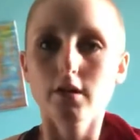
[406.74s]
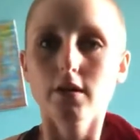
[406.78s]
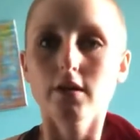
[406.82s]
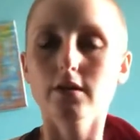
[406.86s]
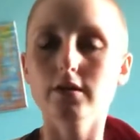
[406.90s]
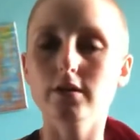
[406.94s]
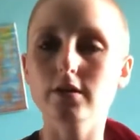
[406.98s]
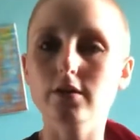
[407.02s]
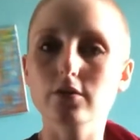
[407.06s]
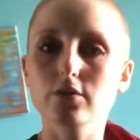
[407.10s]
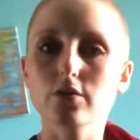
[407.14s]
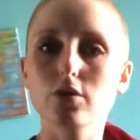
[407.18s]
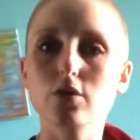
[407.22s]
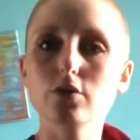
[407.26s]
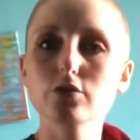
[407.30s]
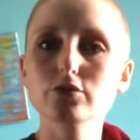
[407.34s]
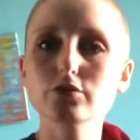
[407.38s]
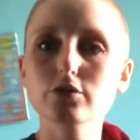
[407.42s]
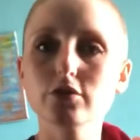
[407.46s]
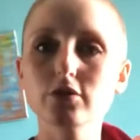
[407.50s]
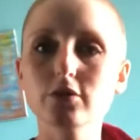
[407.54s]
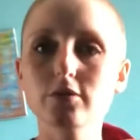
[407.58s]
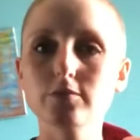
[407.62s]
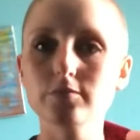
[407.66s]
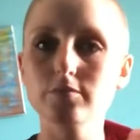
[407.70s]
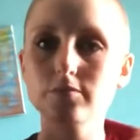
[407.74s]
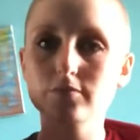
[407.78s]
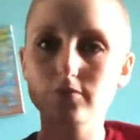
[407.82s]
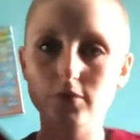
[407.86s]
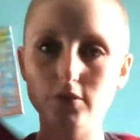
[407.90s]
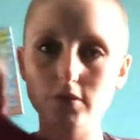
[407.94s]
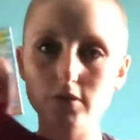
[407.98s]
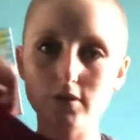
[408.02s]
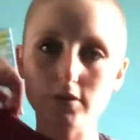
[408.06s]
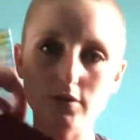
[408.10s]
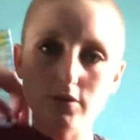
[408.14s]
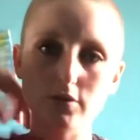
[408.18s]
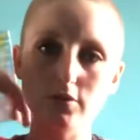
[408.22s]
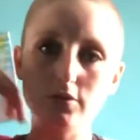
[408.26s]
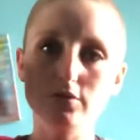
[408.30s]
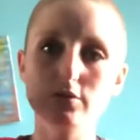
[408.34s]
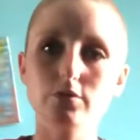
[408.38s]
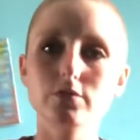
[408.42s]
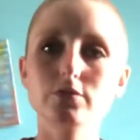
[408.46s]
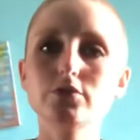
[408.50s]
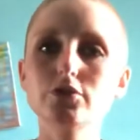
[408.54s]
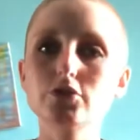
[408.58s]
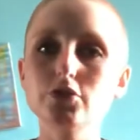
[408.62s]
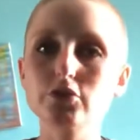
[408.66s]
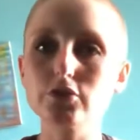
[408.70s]
Now the whole time that you
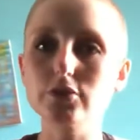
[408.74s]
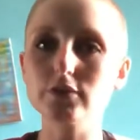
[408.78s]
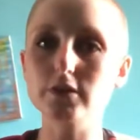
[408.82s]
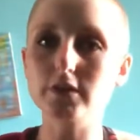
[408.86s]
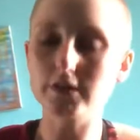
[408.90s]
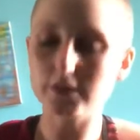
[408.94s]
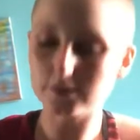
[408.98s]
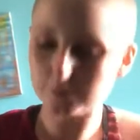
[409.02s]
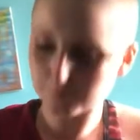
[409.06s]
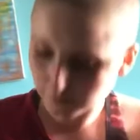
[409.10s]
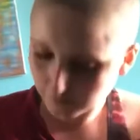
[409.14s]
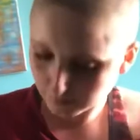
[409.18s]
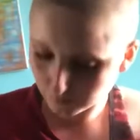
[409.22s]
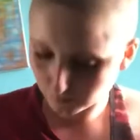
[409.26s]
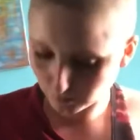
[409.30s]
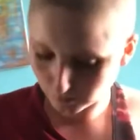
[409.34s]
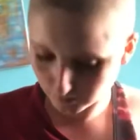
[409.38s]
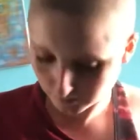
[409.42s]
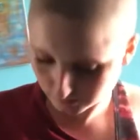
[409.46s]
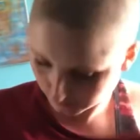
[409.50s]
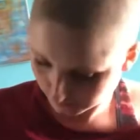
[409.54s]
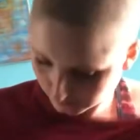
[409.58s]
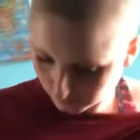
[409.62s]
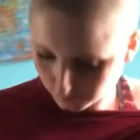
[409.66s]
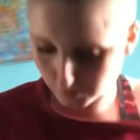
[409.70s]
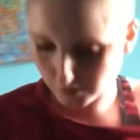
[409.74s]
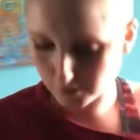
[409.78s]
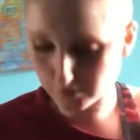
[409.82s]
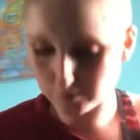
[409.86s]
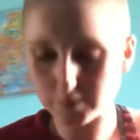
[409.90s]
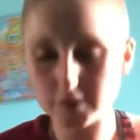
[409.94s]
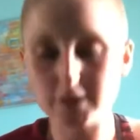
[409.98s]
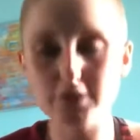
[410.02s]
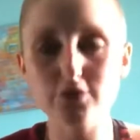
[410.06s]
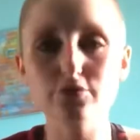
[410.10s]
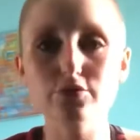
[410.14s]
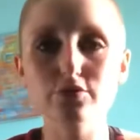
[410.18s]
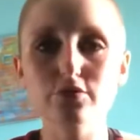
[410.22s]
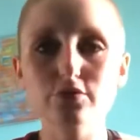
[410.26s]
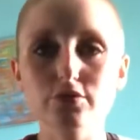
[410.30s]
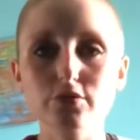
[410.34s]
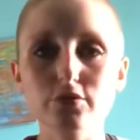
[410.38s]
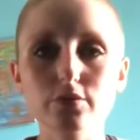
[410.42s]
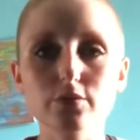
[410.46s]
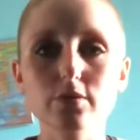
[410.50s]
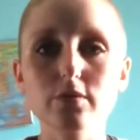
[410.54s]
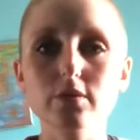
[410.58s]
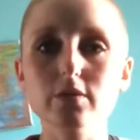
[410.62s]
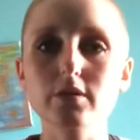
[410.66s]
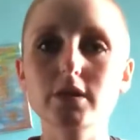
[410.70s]
do these bed ones as well, make sure
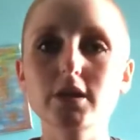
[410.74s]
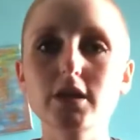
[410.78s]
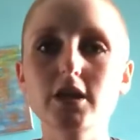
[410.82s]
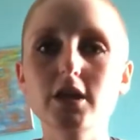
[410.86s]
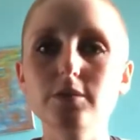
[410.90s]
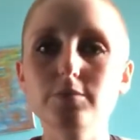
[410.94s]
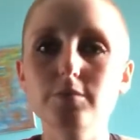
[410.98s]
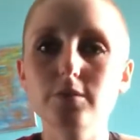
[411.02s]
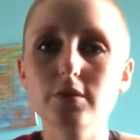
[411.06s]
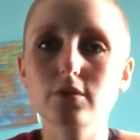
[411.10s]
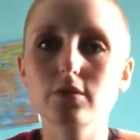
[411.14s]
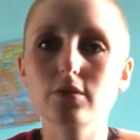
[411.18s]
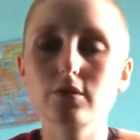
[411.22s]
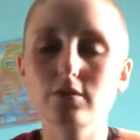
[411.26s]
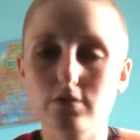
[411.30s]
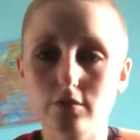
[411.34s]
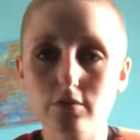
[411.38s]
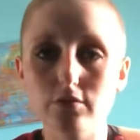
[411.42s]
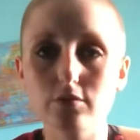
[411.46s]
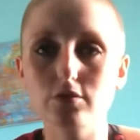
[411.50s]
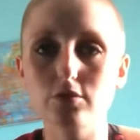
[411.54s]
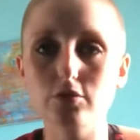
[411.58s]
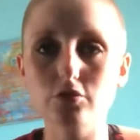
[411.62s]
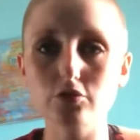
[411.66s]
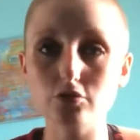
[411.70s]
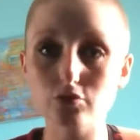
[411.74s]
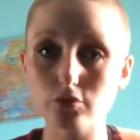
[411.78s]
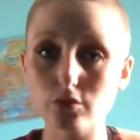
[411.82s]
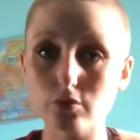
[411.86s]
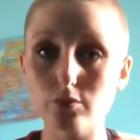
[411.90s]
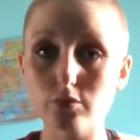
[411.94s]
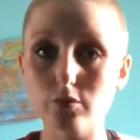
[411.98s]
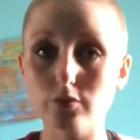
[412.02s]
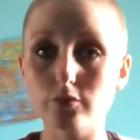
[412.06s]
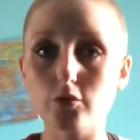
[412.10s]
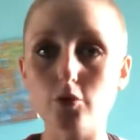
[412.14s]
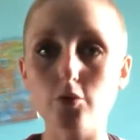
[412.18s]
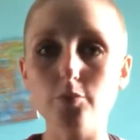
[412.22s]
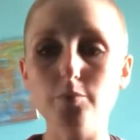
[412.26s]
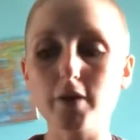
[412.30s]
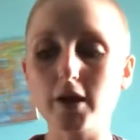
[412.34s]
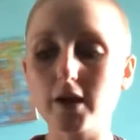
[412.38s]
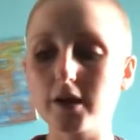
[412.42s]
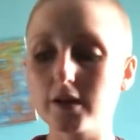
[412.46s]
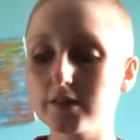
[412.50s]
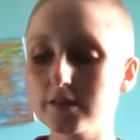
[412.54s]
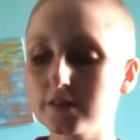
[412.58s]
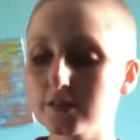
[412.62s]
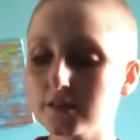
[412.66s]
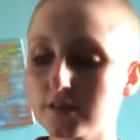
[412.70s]
you're keeping control of your
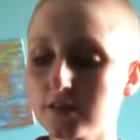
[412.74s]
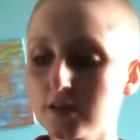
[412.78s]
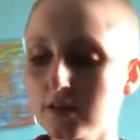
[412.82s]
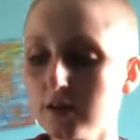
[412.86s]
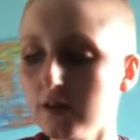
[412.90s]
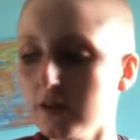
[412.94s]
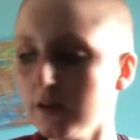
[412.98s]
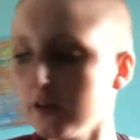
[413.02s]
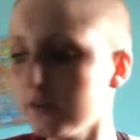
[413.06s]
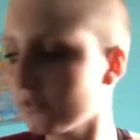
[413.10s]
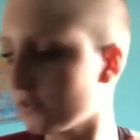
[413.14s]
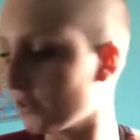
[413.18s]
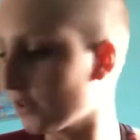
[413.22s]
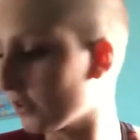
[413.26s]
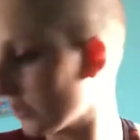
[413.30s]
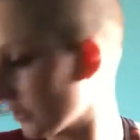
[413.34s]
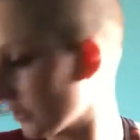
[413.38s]
balance. That